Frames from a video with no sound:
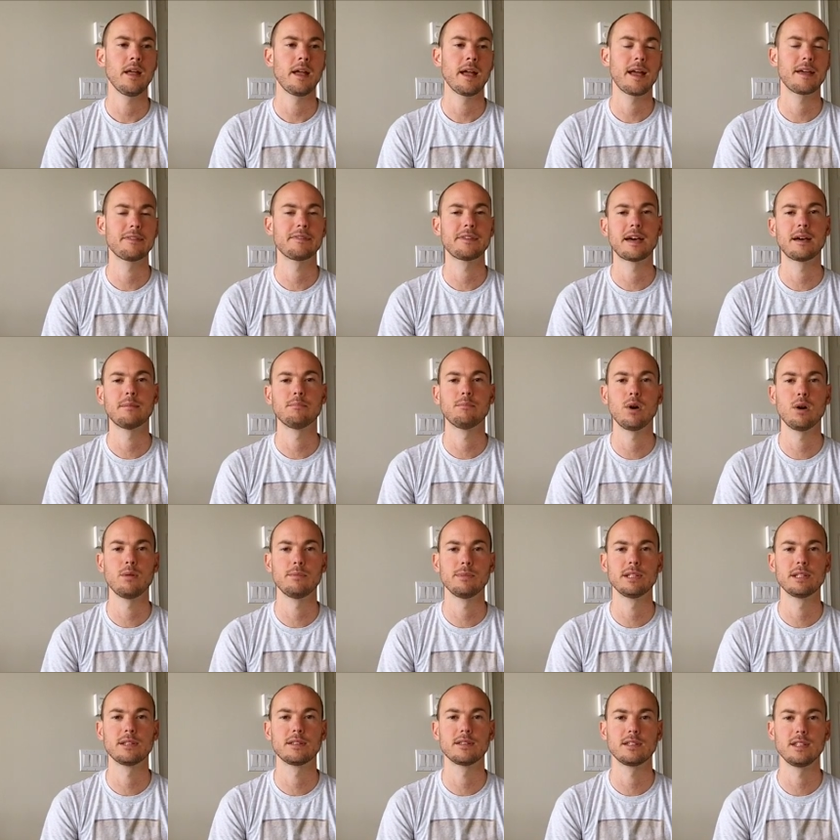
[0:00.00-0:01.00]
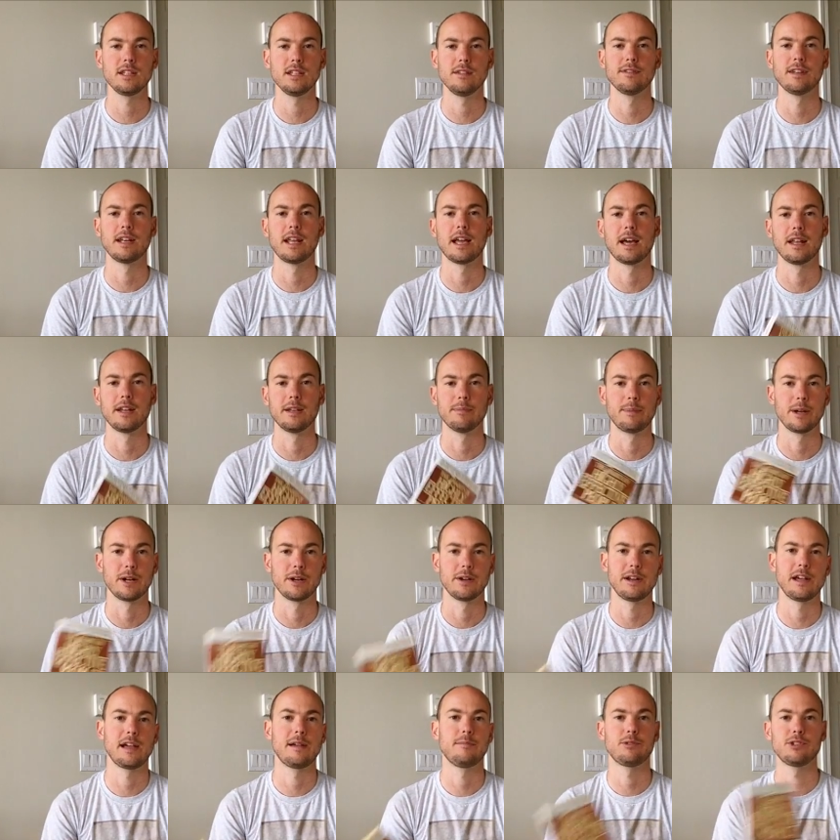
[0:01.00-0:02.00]
at that moment, Stephen had a
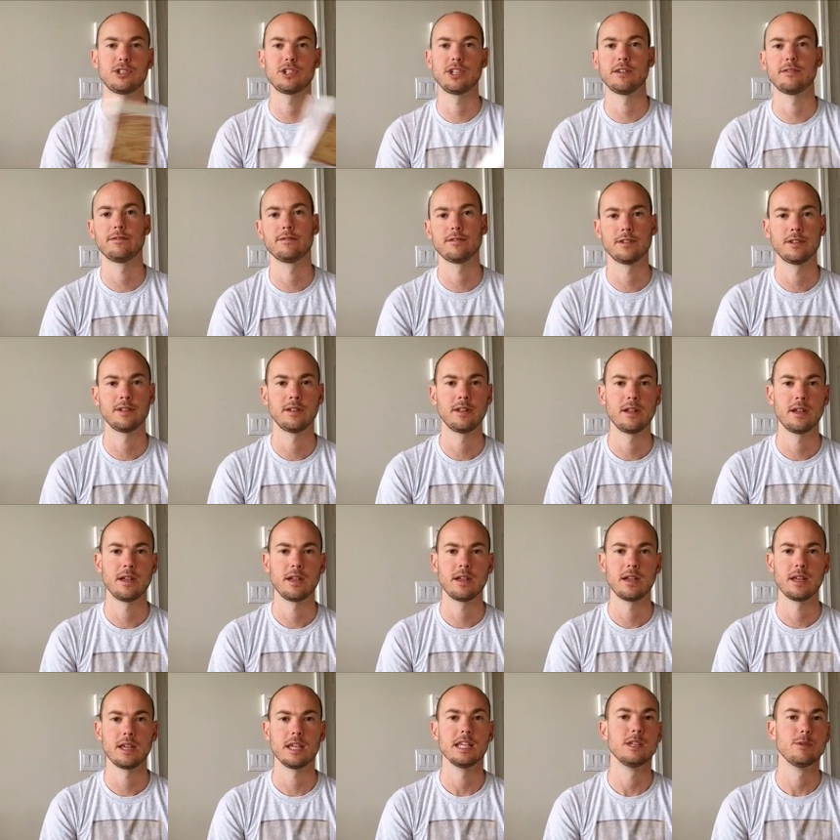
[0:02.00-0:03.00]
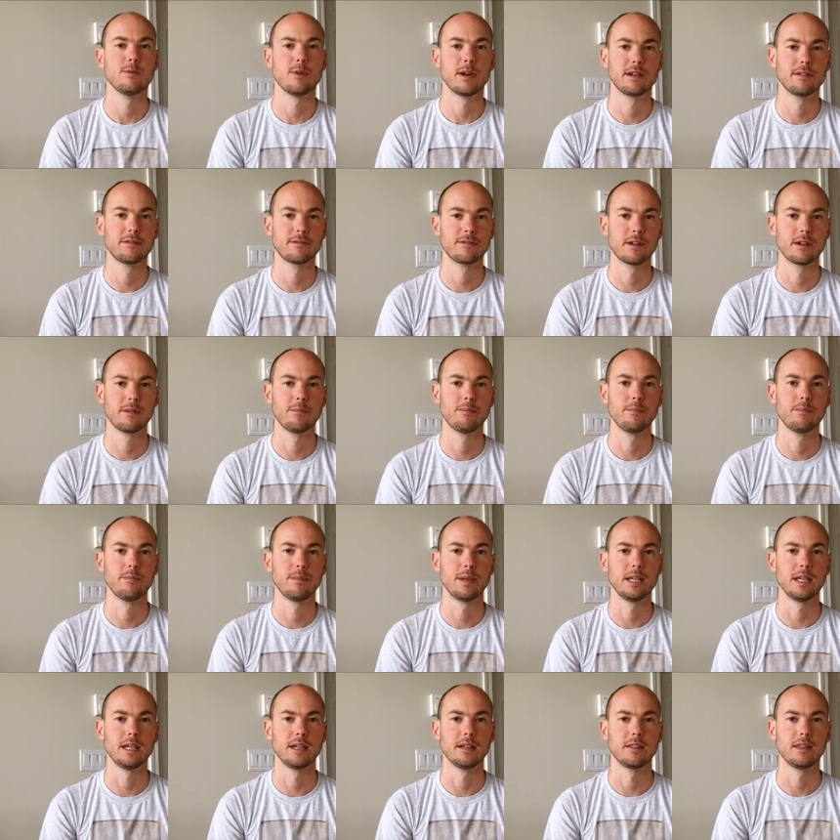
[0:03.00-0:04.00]
paradigm shift. He went from
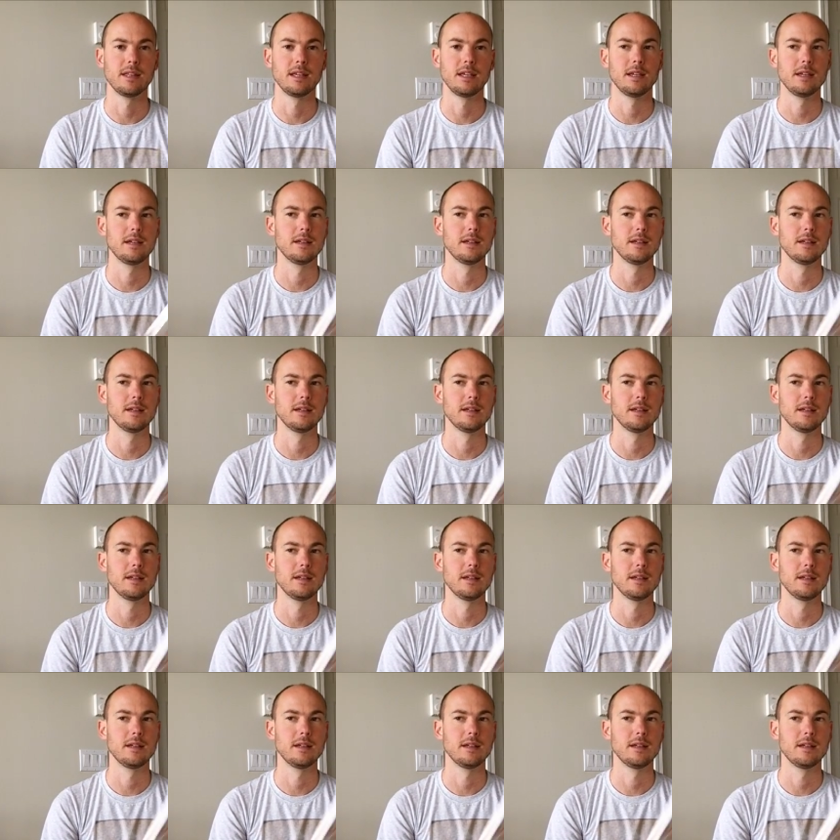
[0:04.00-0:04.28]
being